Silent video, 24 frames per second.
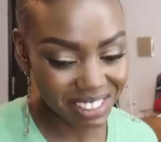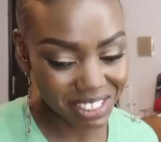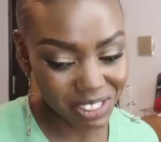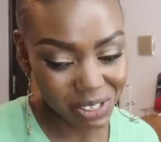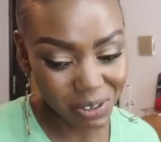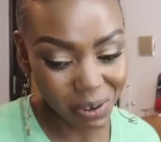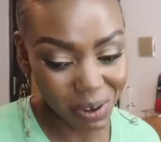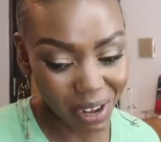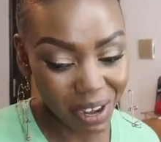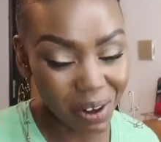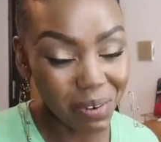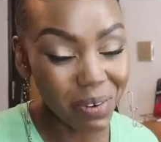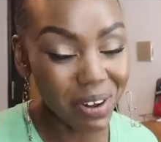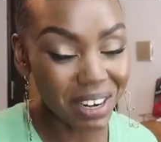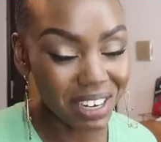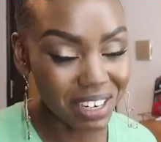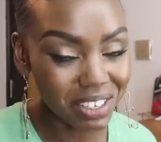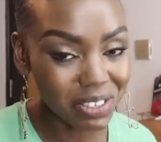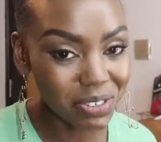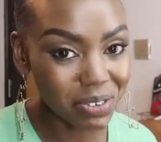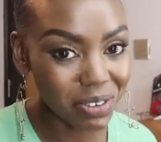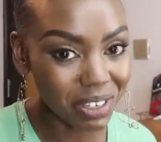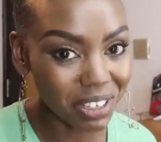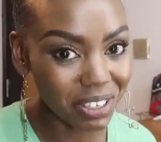So I want
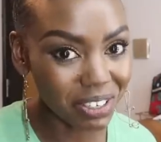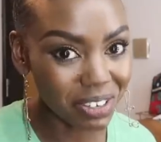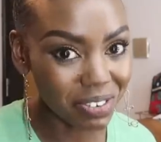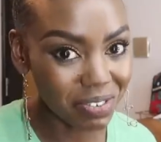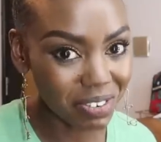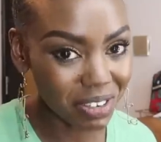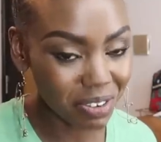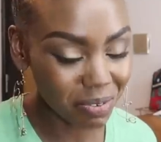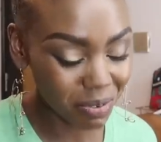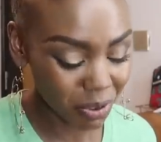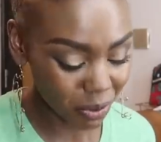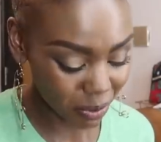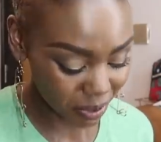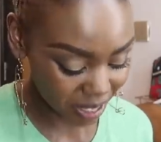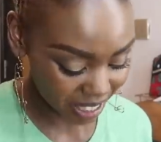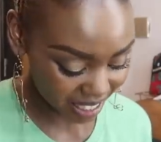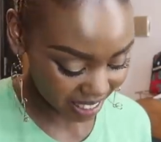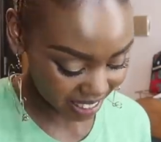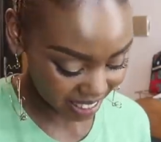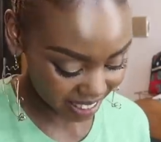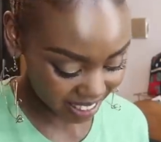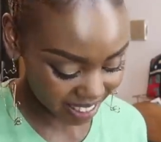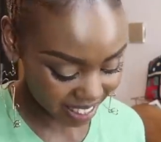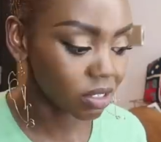to do a lot of
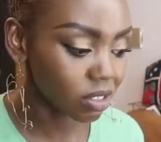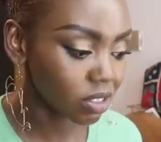giveaways